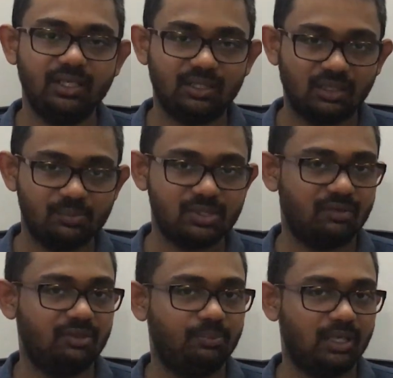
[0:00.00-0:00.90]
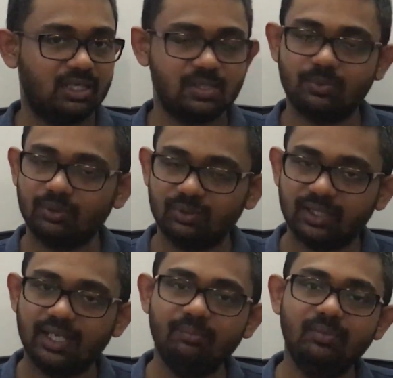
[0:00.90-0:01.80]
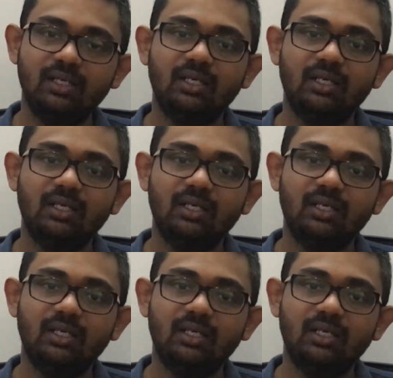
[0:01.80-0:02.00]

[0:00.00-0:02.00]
in terms of the past program,